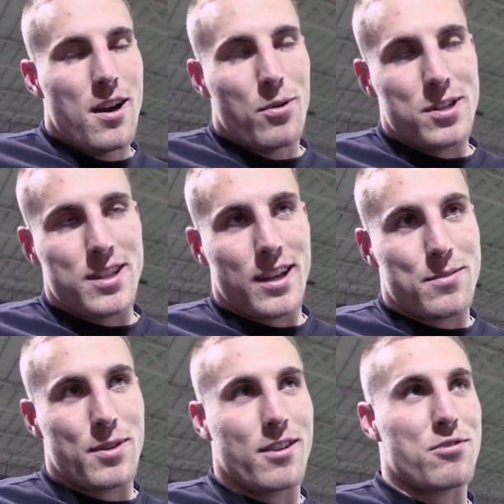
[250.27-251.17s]
wouldn't say
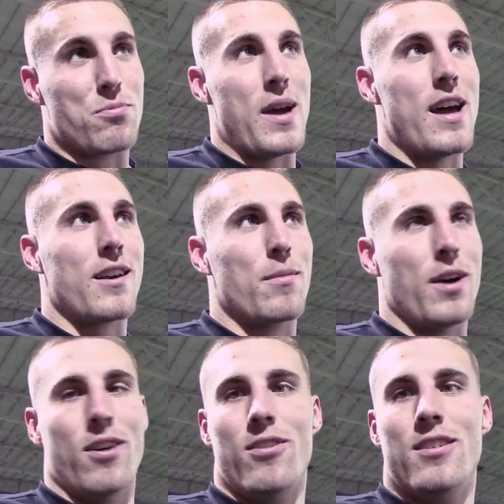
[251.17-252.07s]
it's been a dramatic
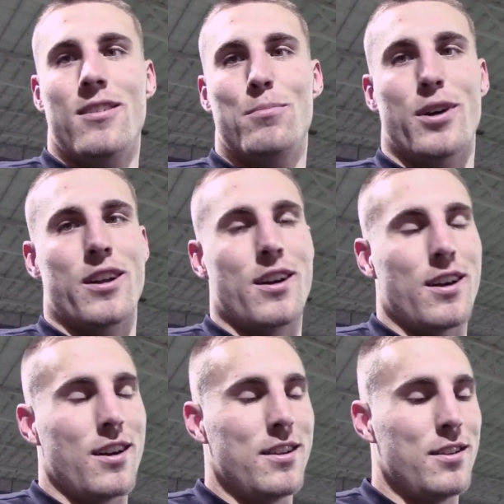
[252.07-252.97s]
amount, but,
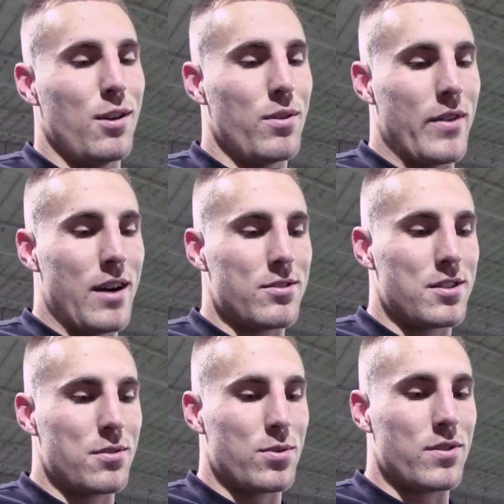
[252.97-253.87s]
you know, we know
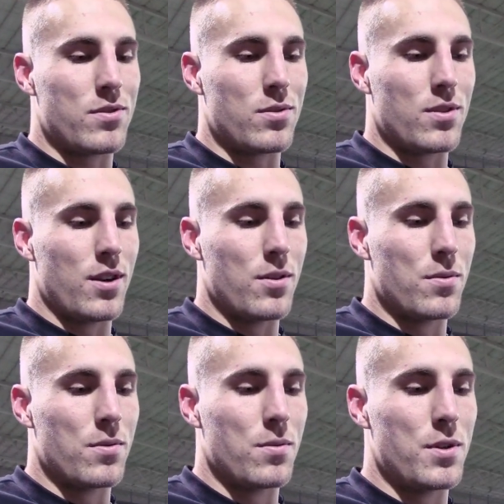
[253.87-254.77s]

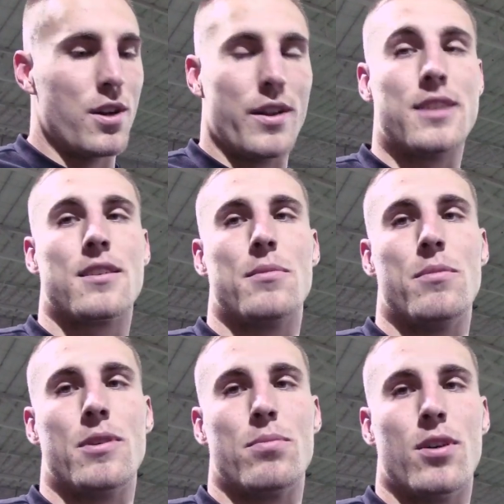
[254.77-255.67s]
that's going to be
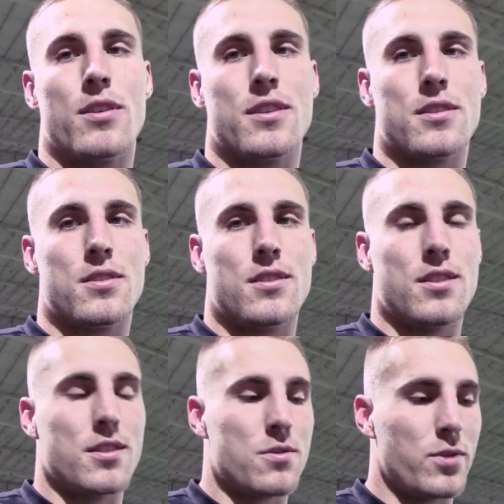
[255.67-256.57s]
a big part to
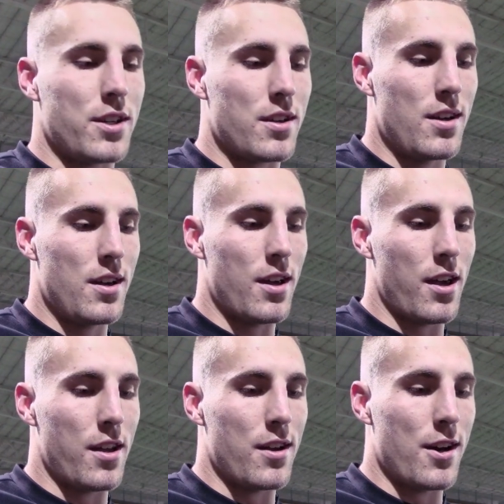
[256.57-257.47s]
this week.
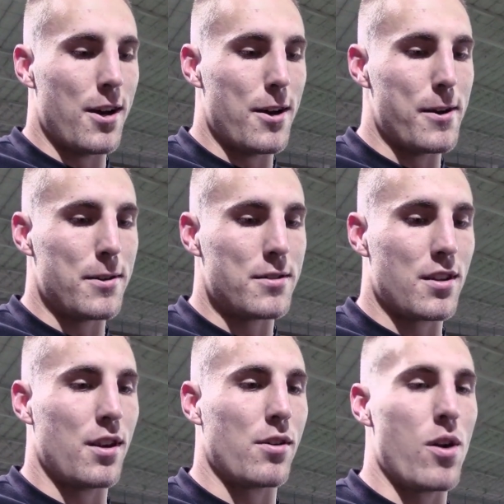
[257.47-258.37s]
And, so,
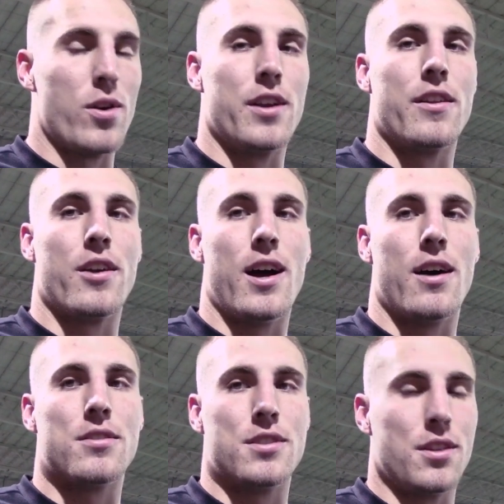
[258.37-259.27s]
you know, going into their
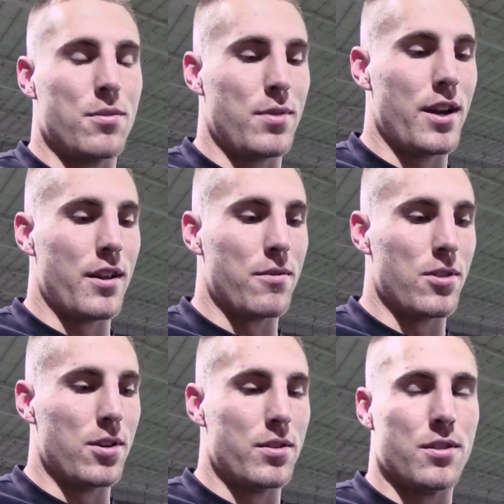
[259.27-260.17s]
house and, you know, playing on the
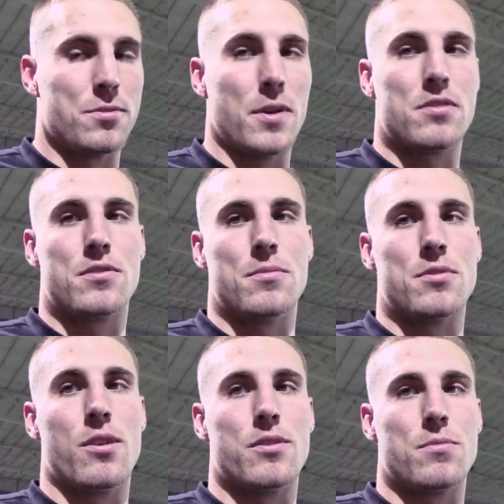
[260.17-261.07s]
road, you know, special
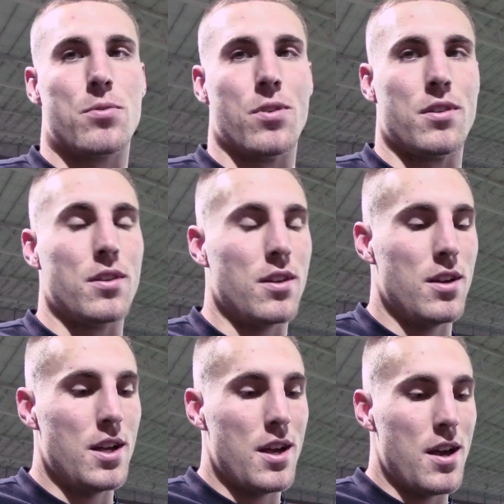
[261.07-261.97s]
teams is always important.
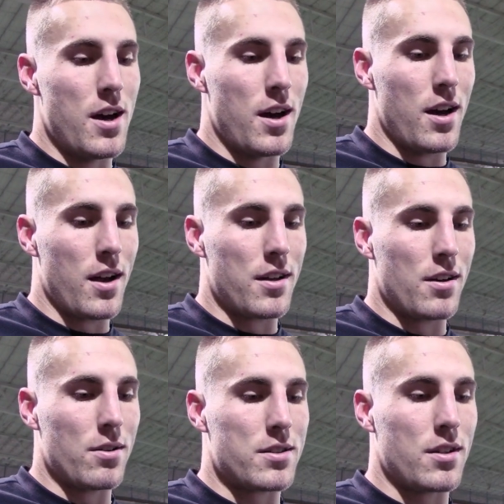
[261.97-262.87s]

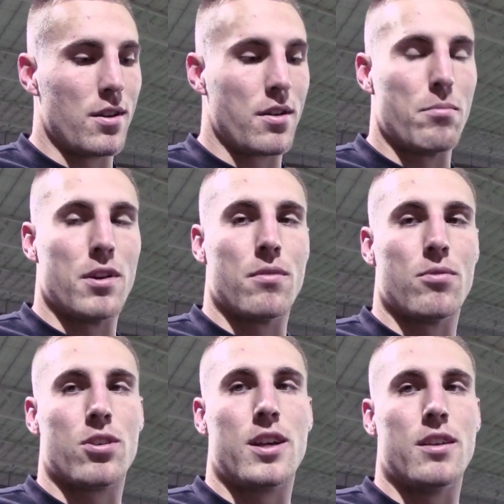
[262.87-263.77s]
You know, it's, you know, can be a
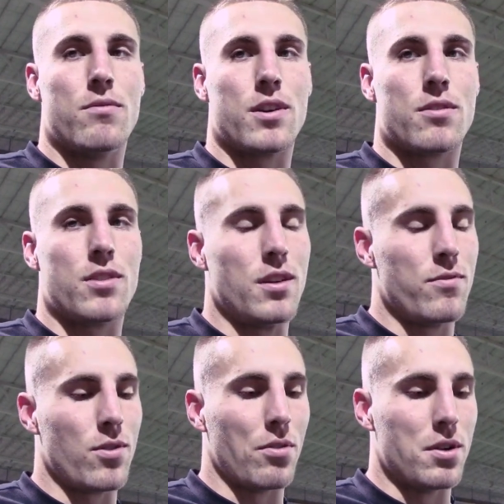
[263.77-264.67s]
real key to victory
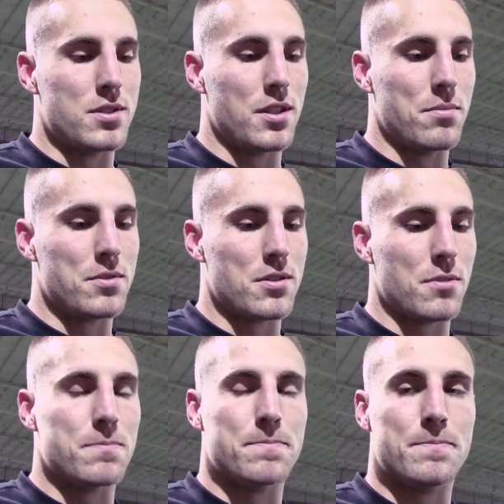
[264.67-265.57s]
for a road team. So,